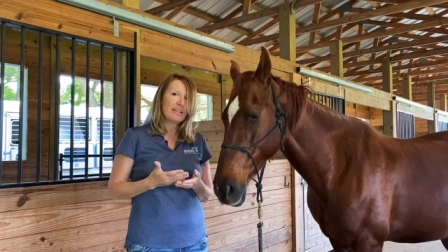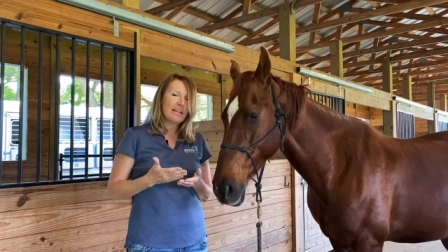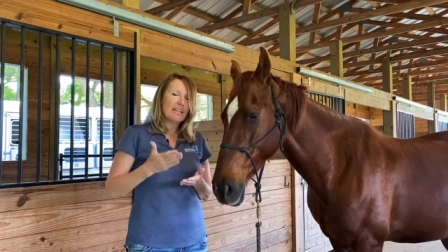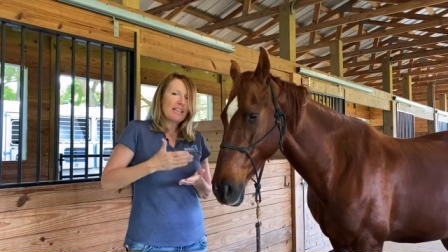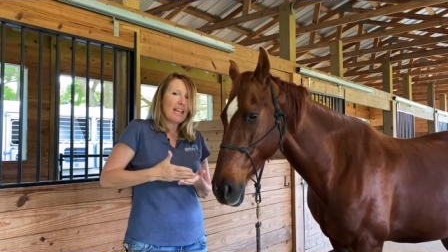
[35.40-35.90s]

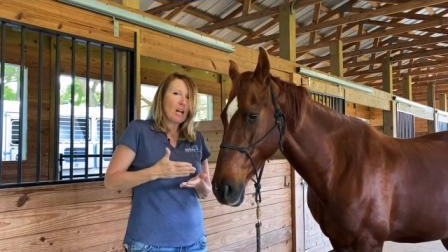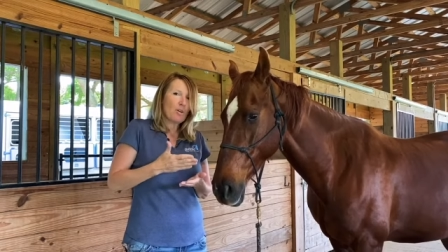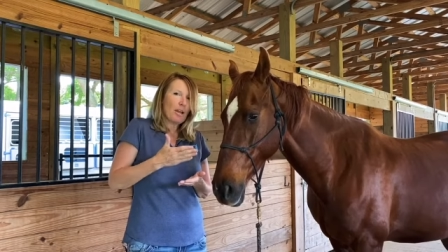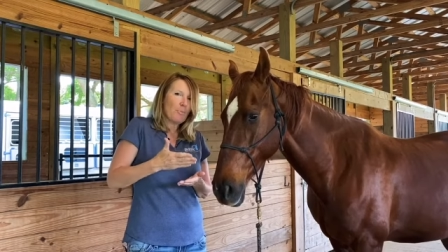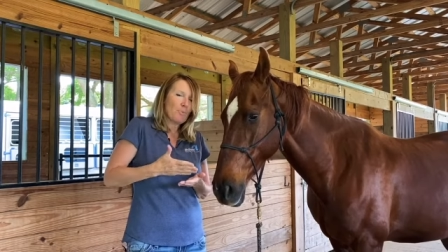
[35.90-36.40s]
They
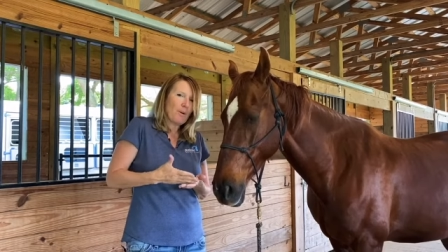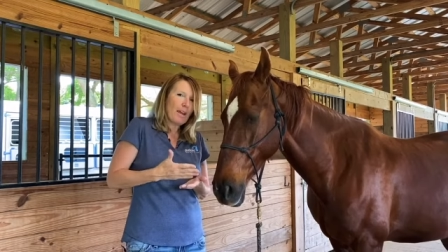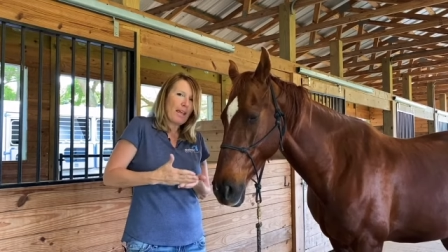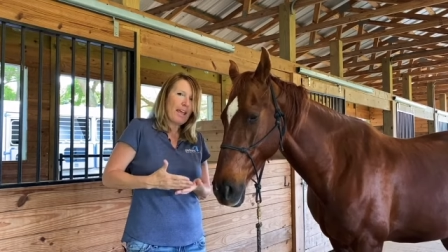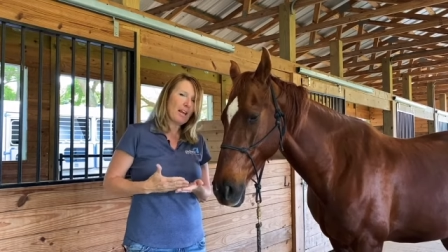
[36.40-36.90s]
are a
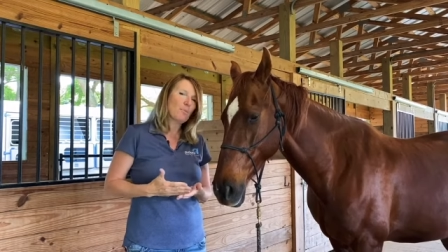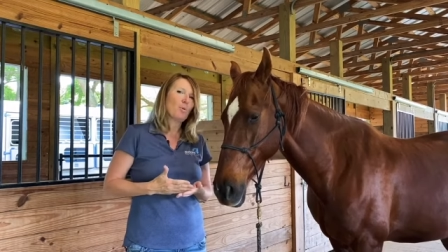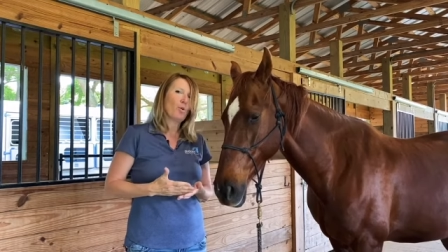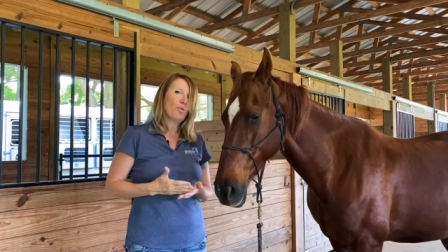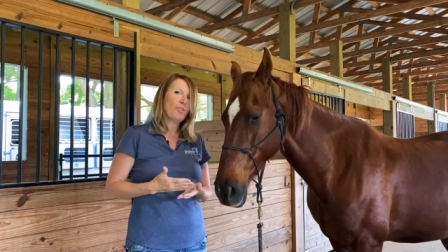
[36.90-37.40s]
prey
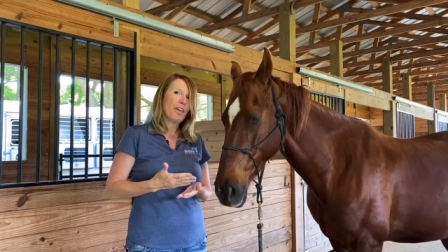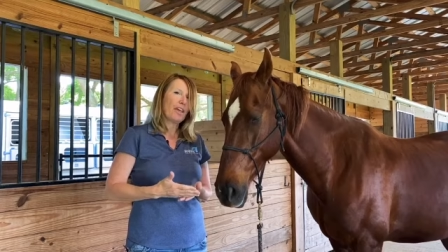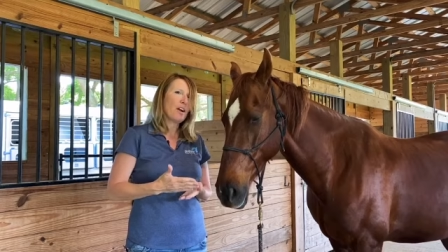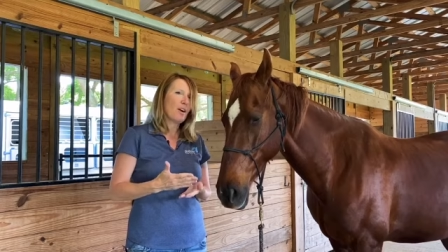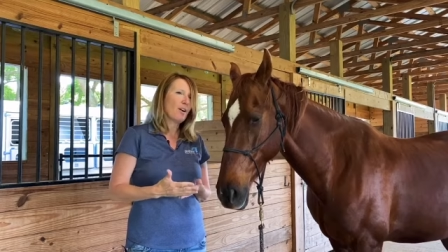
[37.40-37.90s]
animal.
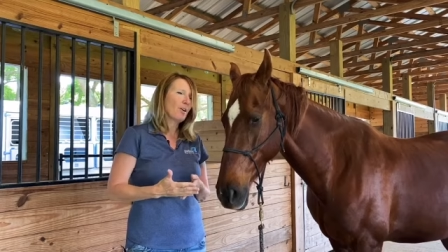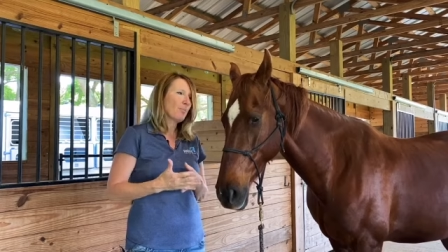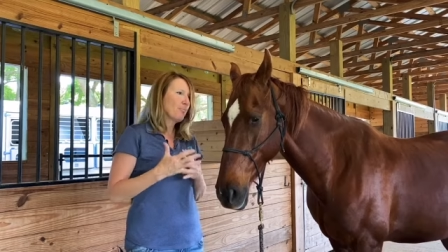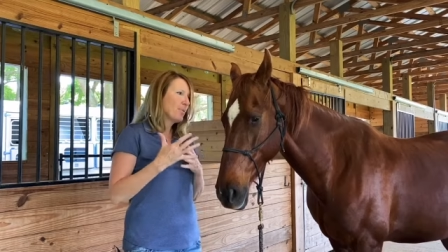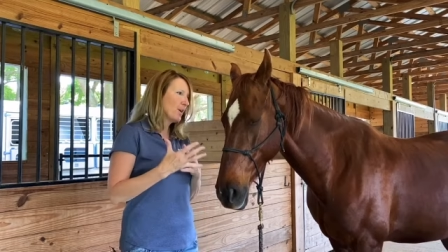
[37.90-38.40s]
They are
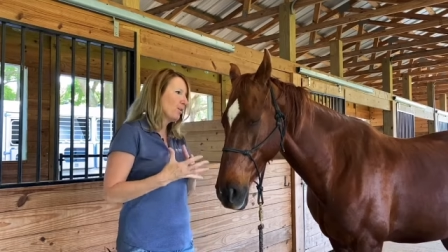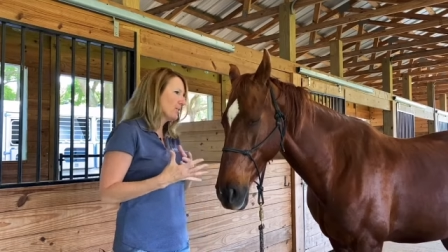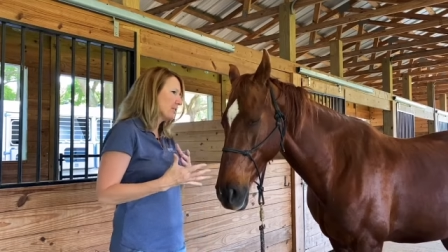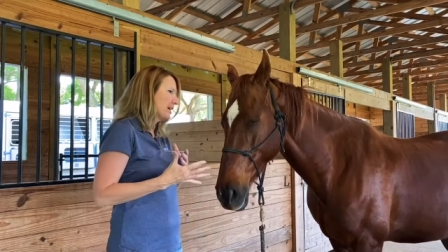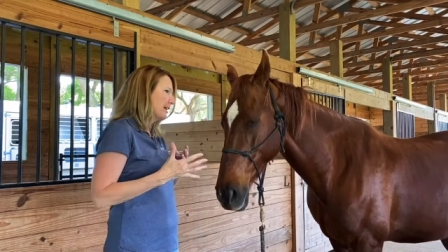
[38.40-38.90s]

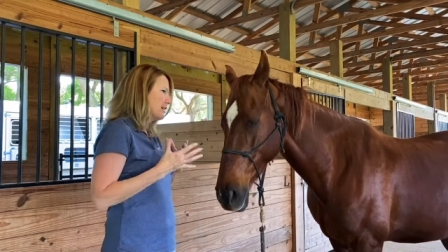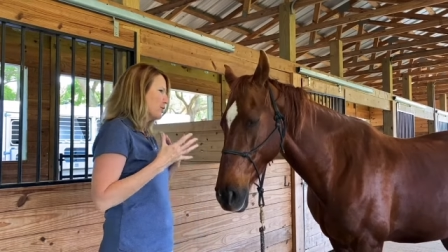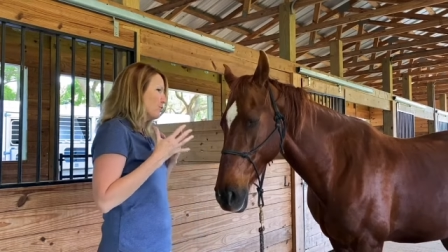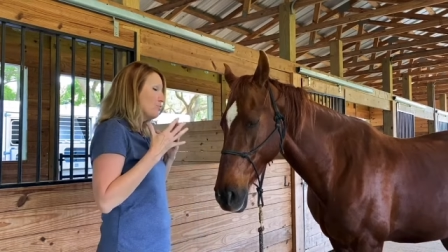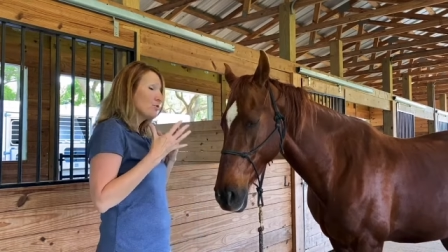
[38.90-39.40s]
built
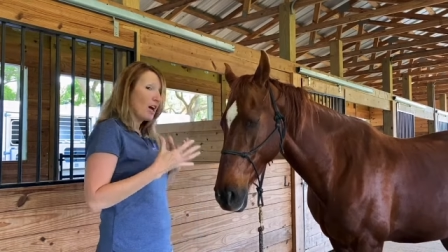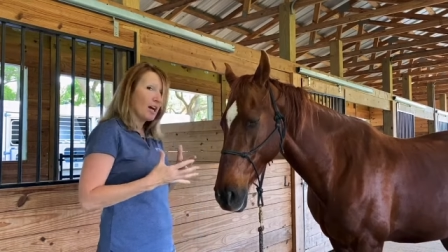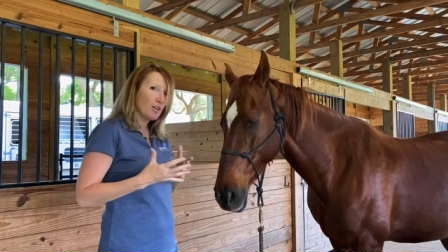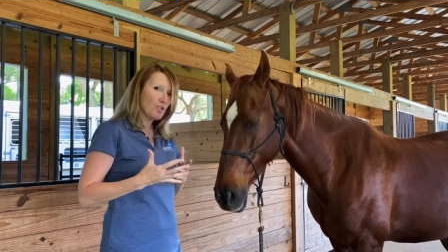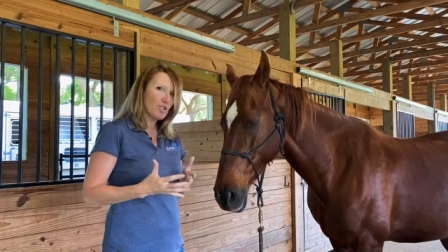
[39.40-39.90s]
to
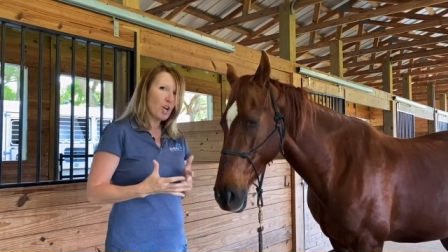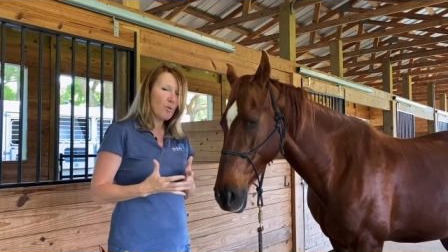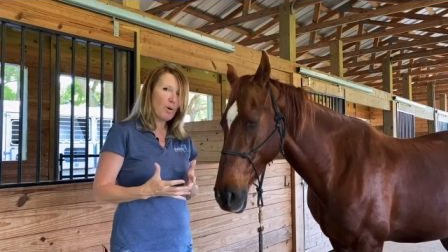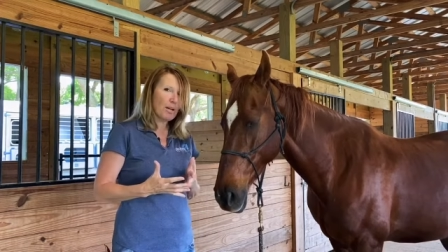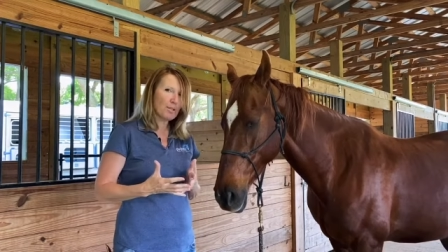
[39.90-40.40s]
not
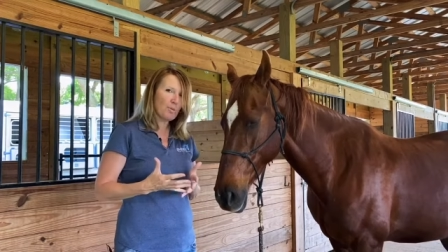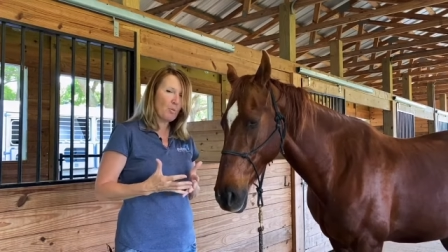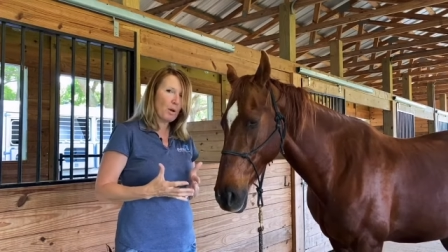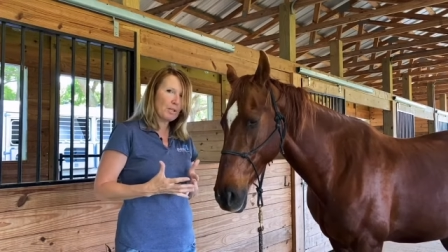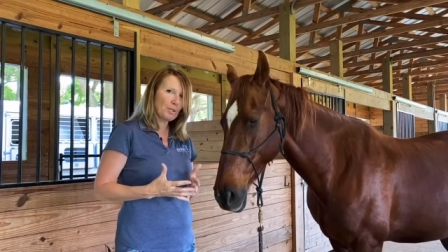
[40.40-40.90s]
show us
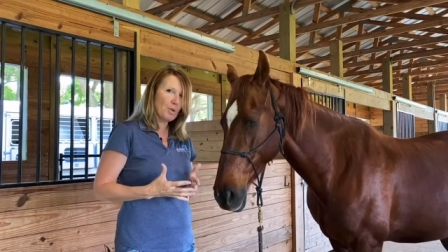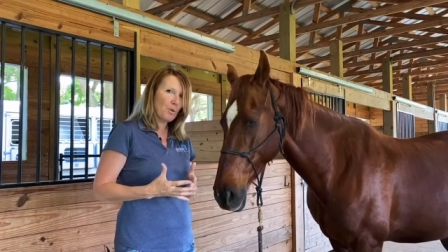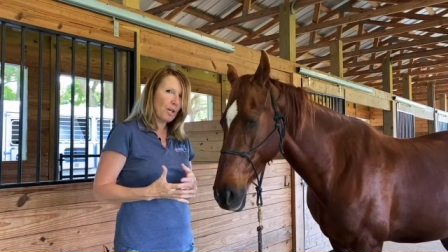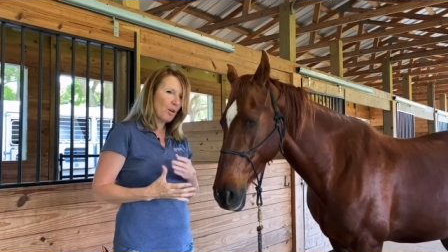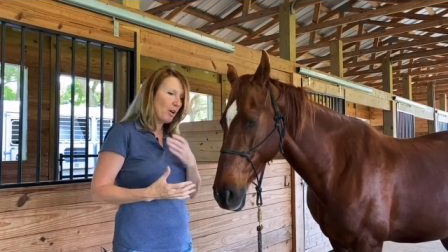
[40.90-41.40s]
what's
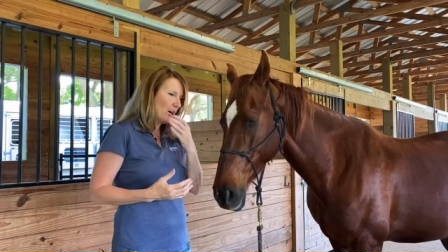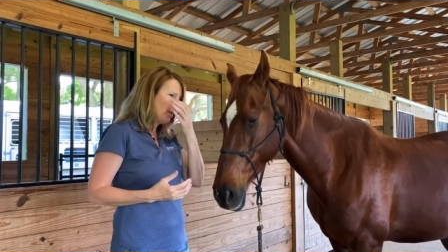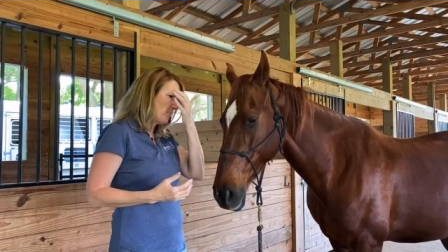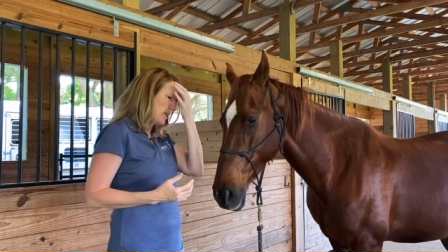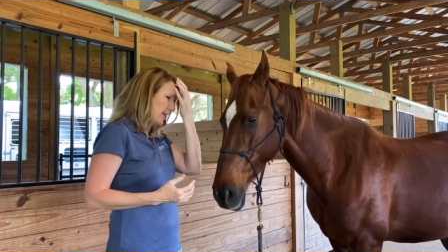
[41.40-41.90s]
going
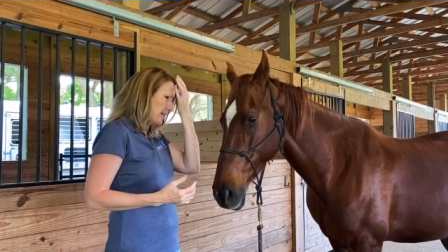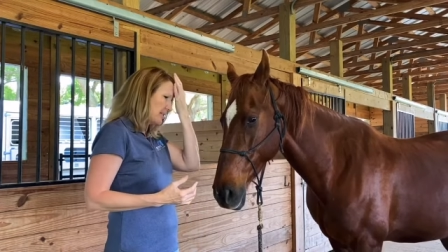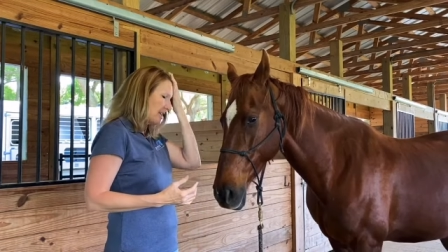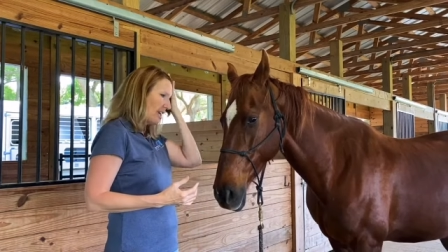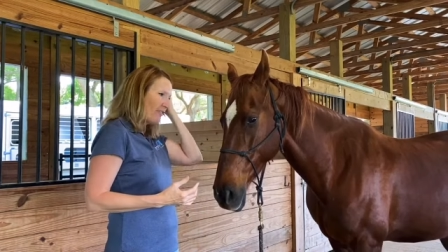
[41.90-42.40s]
on
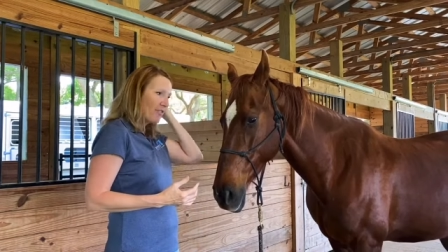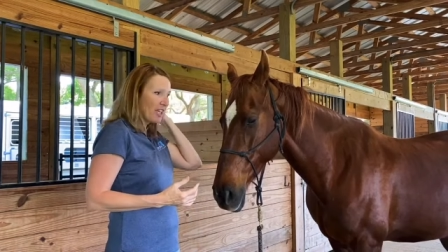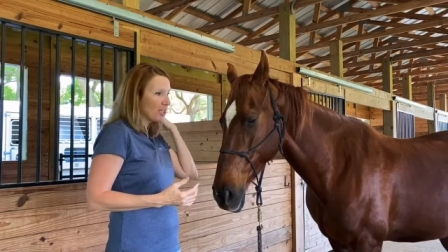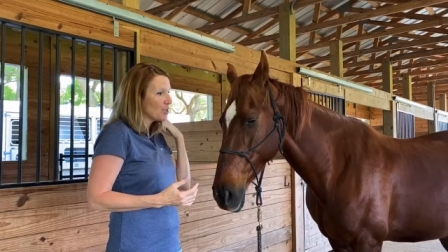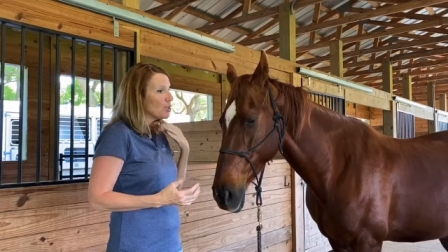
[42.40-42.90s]
because if
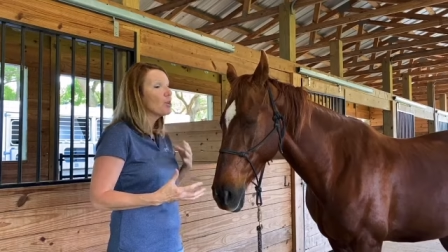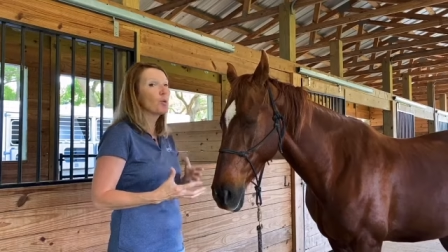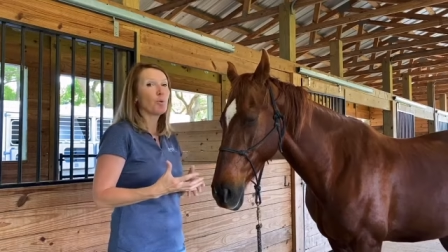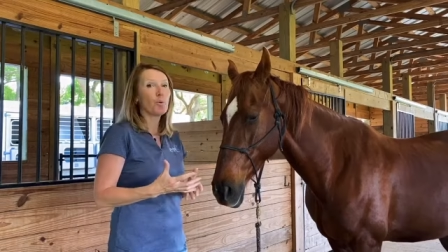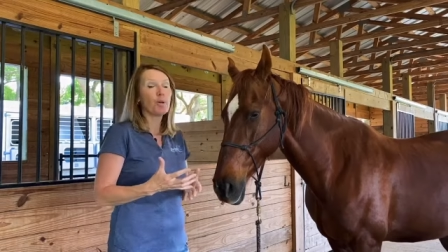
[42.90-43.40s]
they
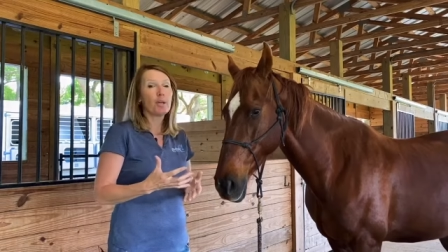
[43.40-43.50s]
do,